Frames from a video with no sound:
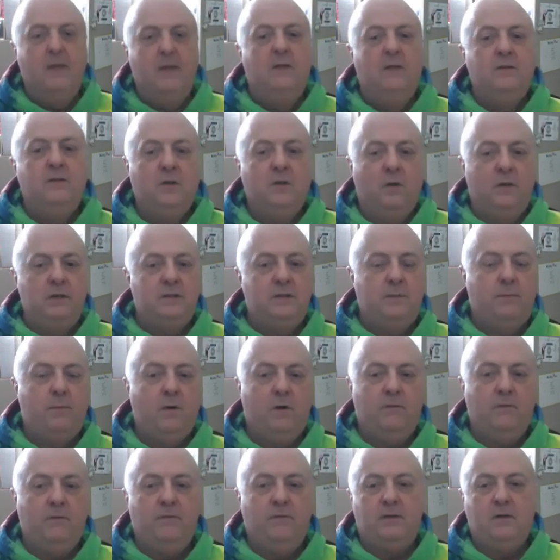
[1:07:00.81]
So it's a
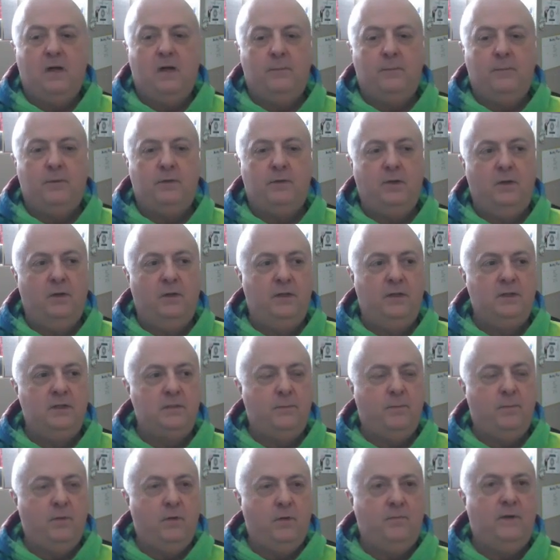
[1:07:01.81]
perfect opportunity. It's a
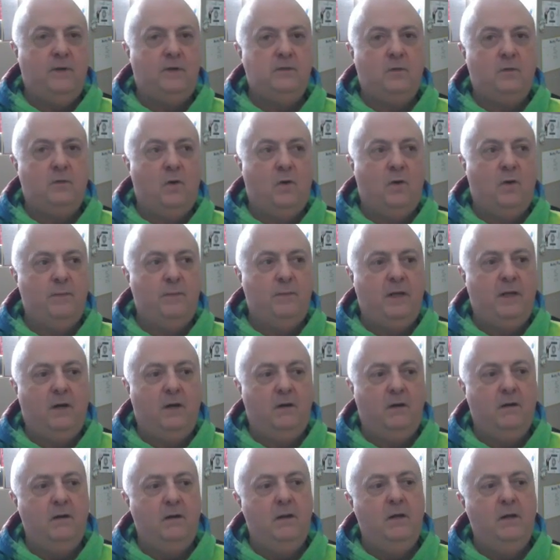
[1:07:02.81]
perfect storm here.